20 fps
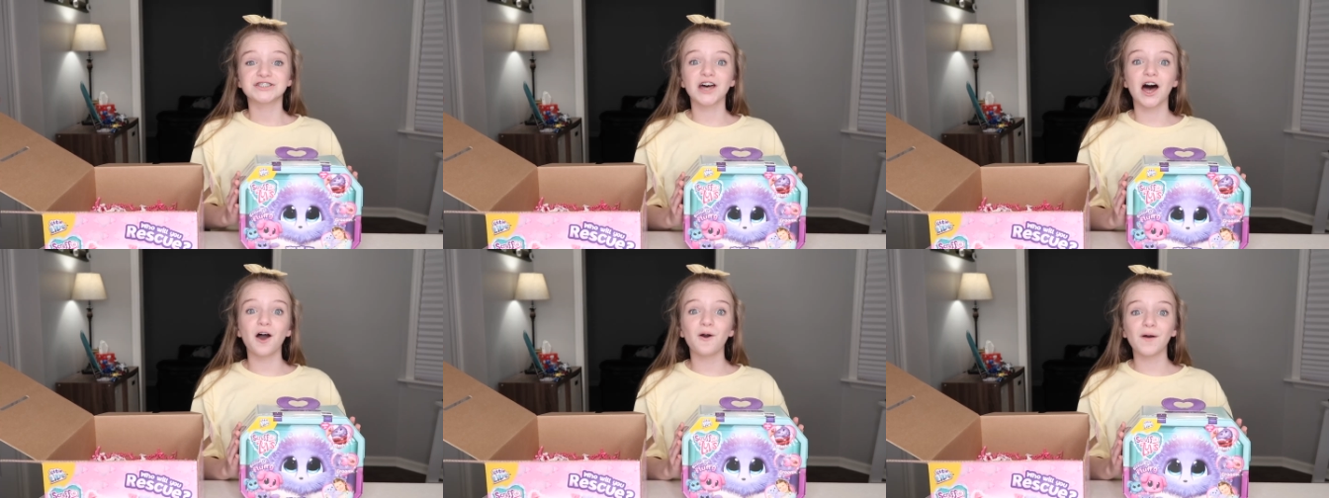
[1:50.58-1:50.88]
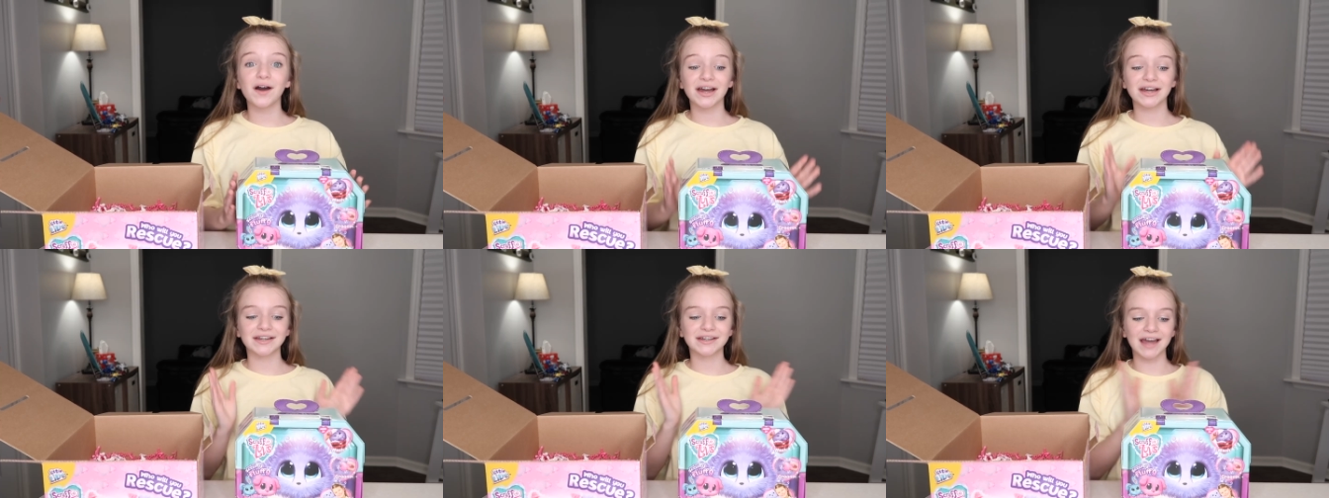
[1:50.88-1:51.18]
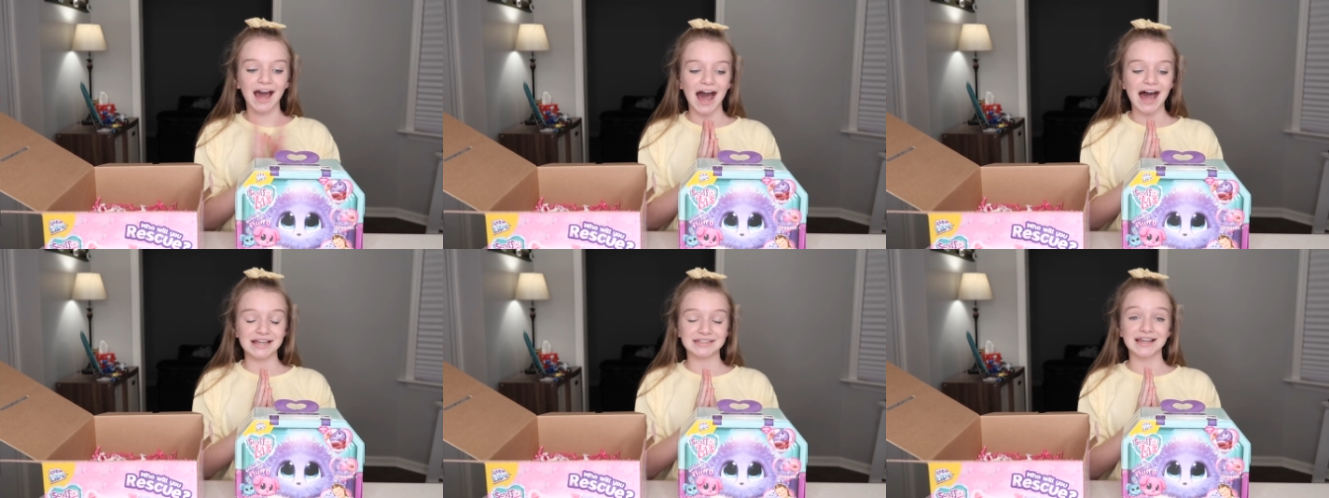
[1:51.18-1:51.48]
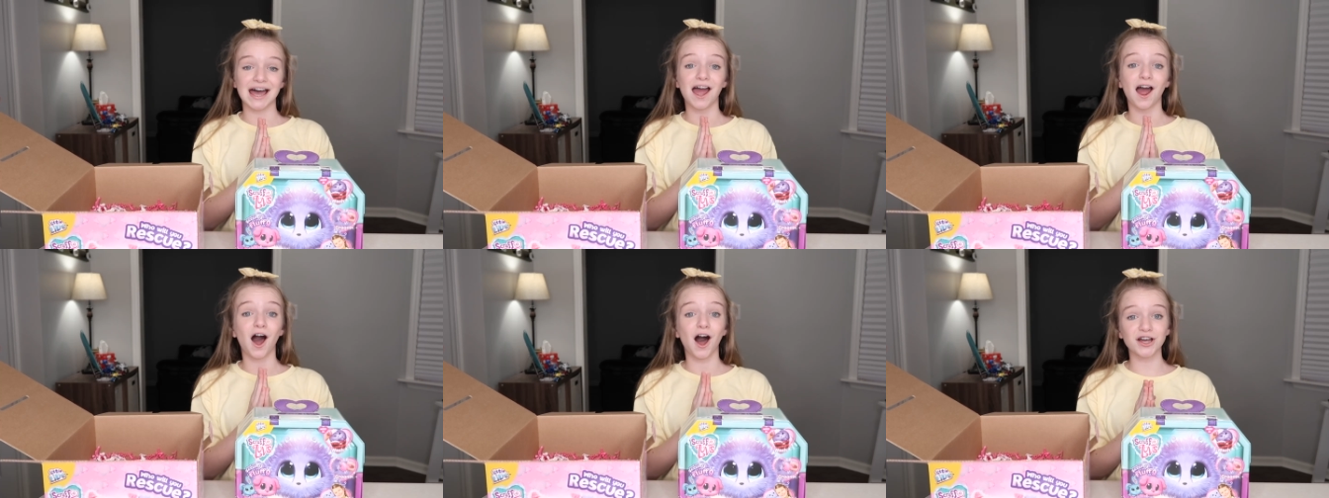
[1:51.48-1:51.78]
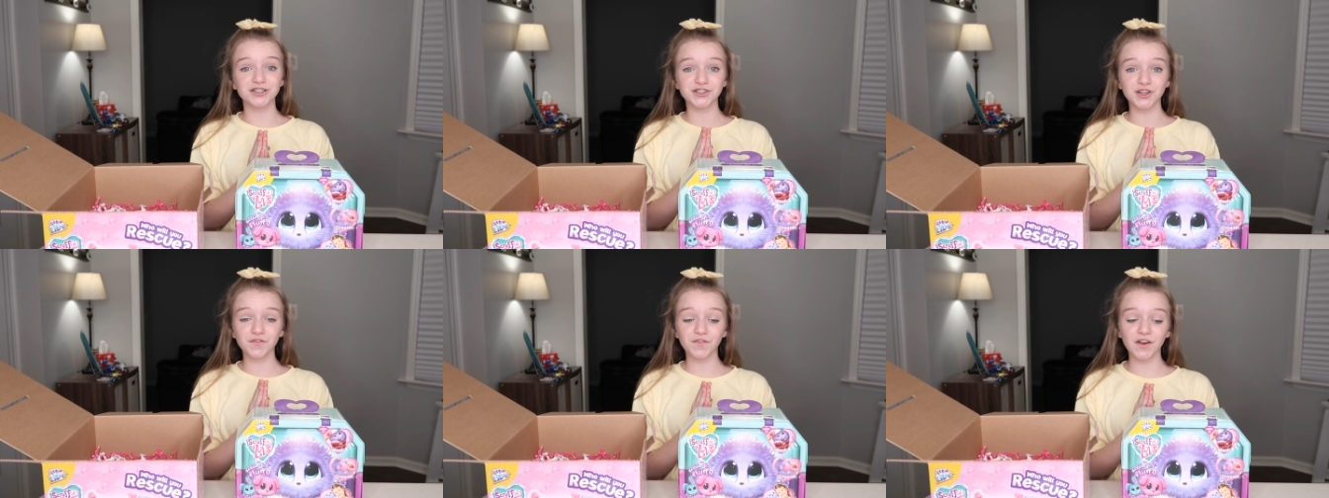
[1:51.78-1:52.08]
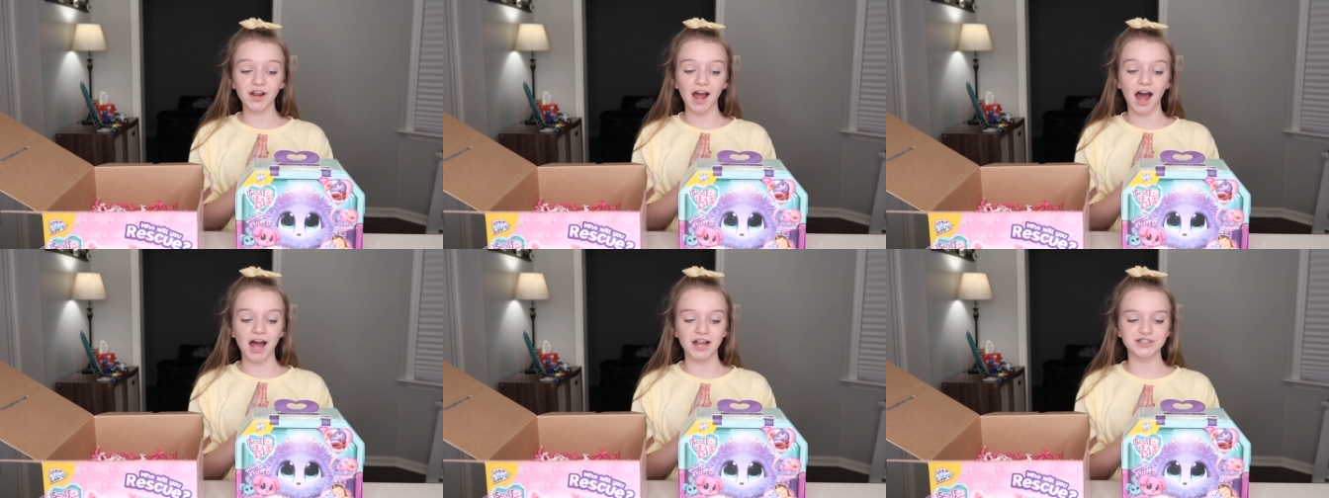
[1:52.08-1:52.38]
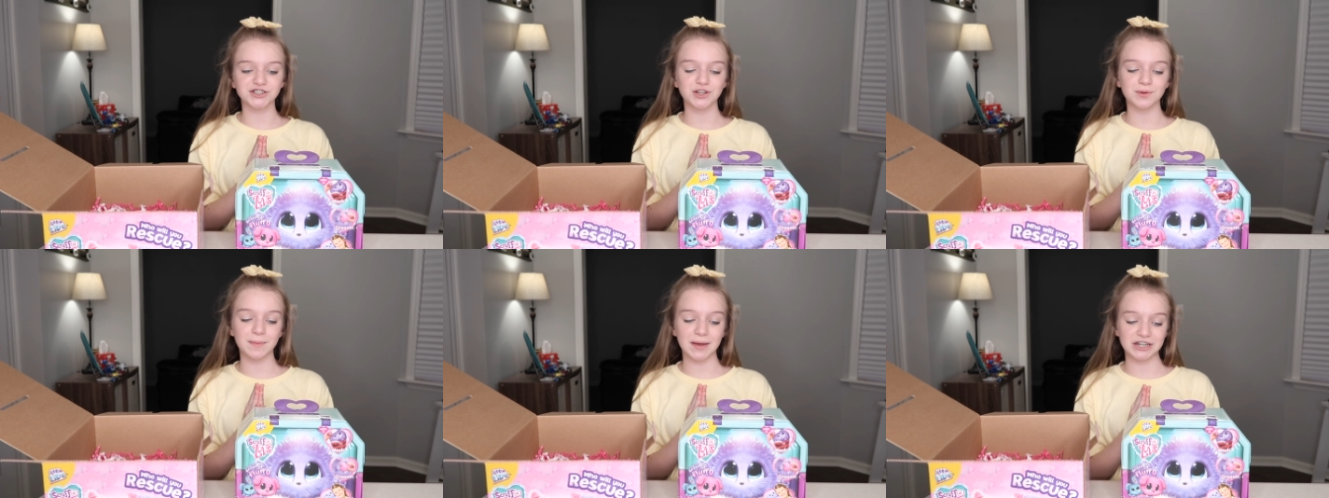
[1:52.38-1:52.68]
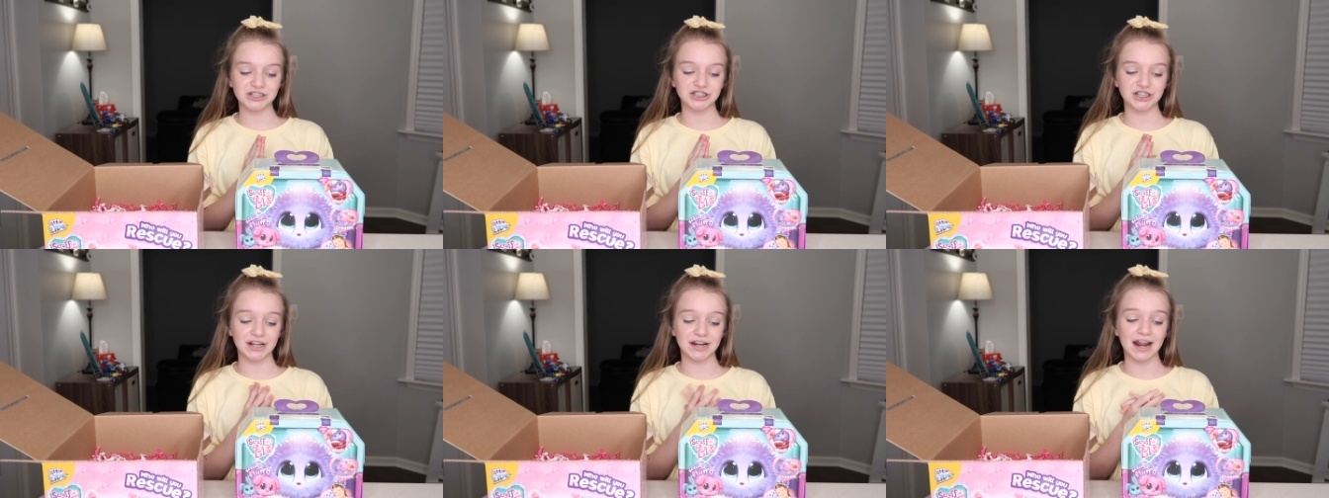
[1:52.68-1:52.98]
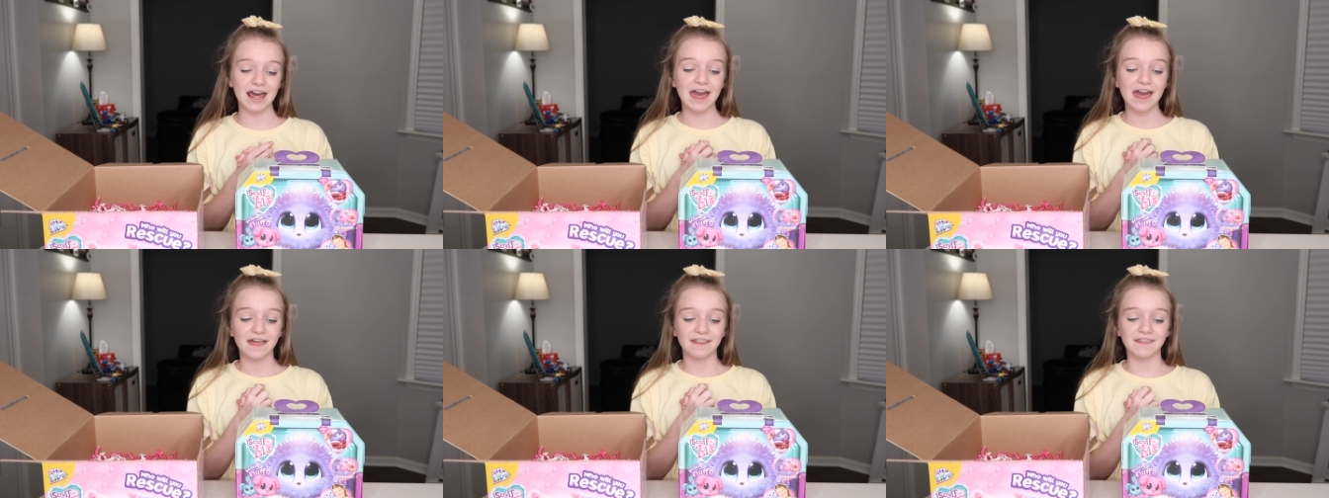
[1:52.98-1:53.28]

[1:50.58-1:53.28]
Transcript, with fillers: So guys, I also forgot to mention